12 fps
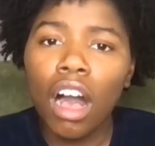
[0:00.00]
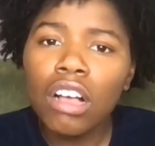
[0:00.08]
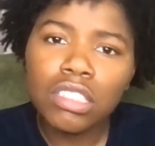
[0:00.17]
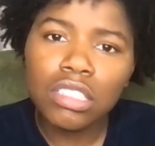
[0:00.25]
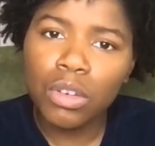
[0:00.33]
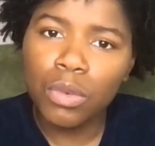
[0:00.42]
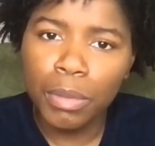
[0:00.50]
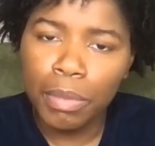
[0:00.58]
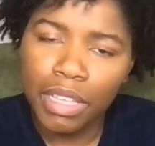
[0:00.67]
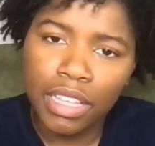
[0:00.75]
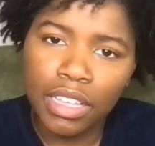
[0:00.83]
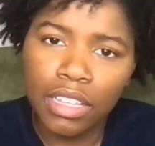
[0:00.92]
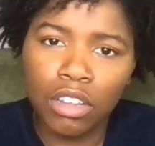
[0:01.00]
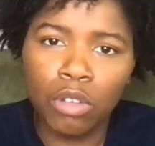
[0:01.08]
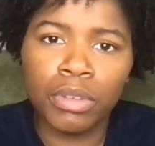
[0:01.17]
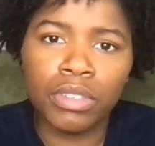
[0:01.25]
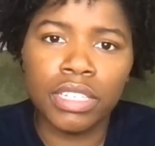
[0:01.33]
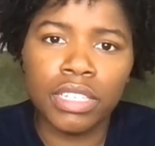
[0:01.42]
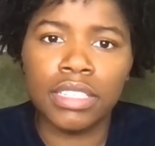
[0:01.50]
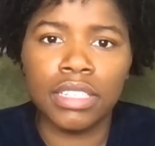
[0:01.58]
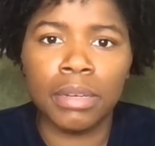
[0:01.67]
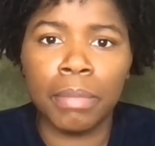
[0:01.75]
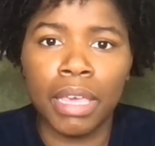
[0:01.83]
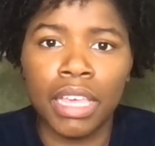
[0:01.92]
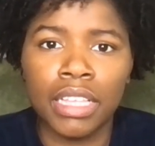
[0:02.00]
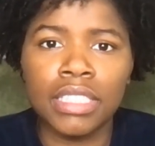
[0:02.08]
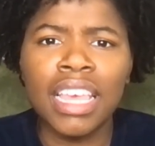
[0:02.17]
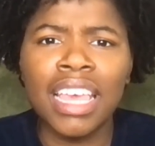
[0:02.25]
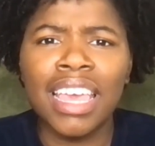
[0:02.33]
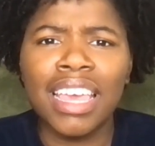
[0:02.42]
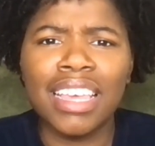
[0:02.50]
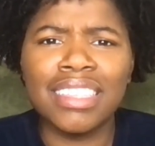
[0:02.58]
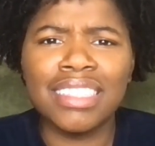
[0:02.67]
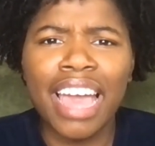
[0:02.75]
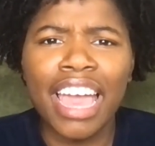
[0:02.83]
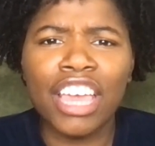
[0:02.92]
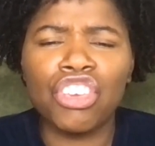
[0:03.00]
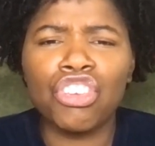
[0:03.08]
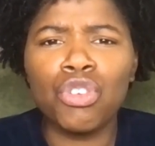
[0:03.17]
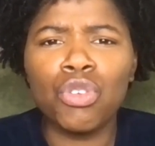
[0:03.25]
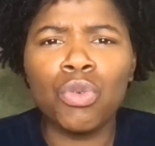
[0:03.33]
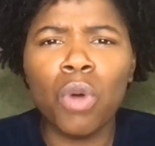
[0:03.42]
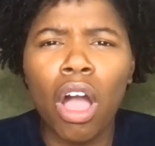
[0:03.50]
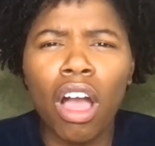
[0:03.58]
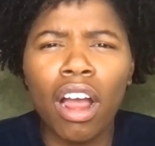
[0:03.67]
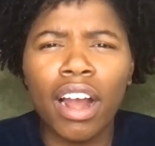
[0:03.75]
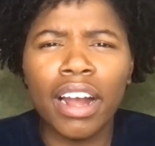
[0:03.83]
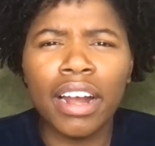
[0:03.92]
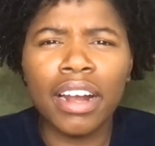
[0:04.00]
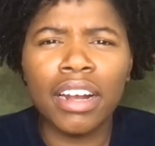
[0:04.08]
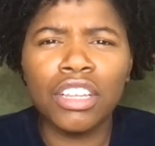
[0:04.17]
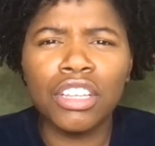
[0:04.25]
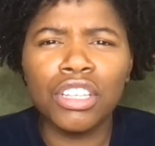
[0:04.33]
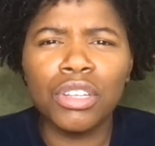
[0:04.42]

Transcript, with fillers: Also, what being a global citizen means is that you are